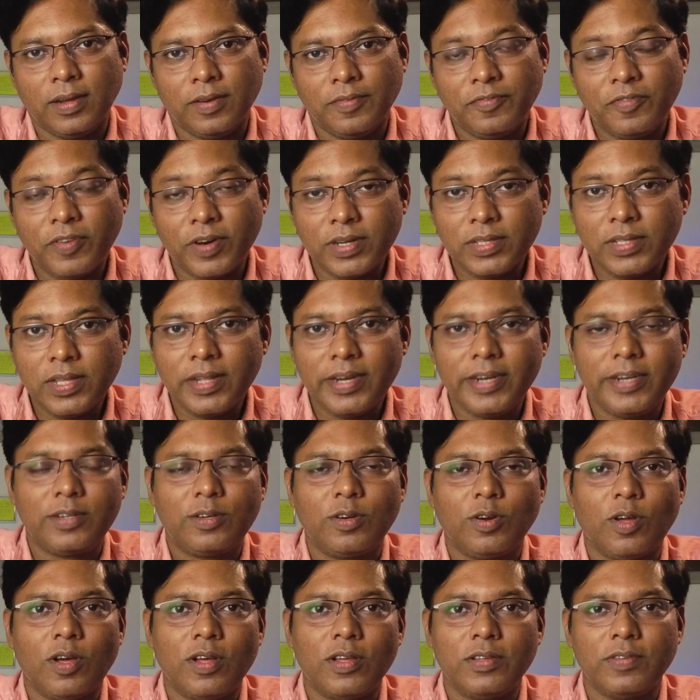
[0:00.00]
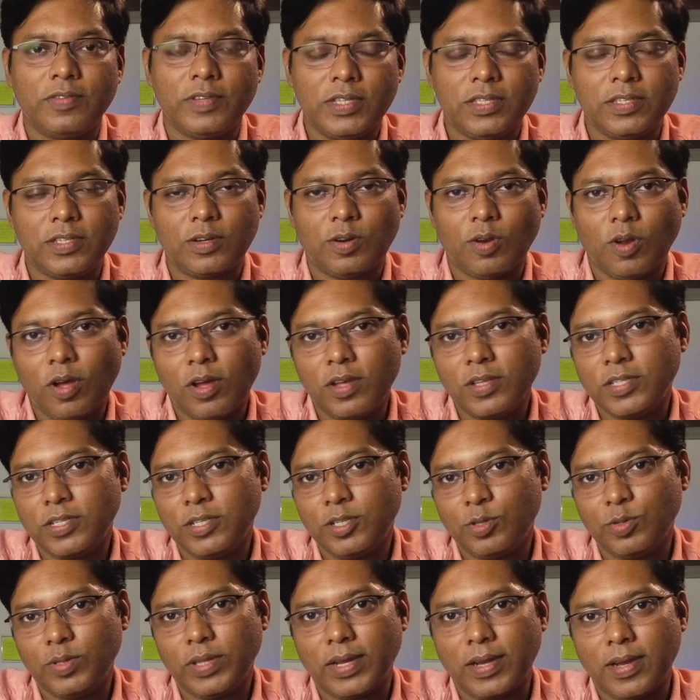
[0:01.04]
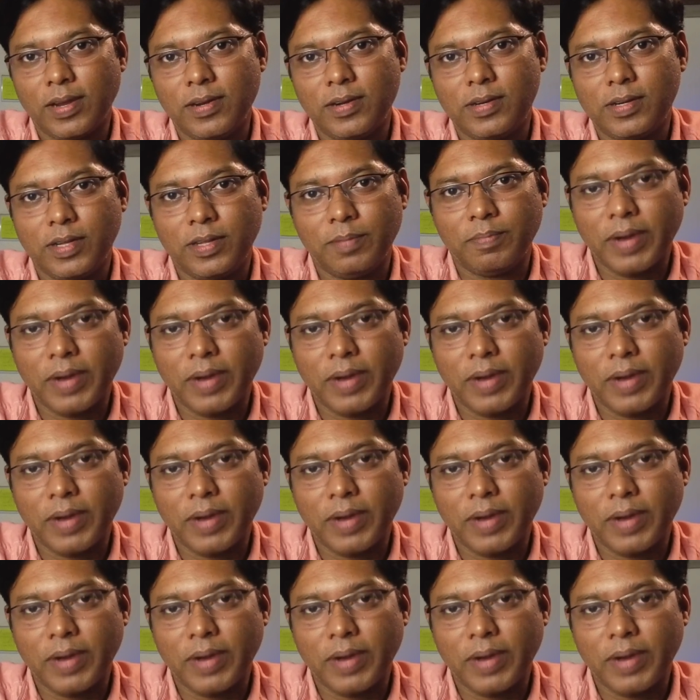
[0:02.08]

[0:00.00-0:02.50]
further its claws into the country.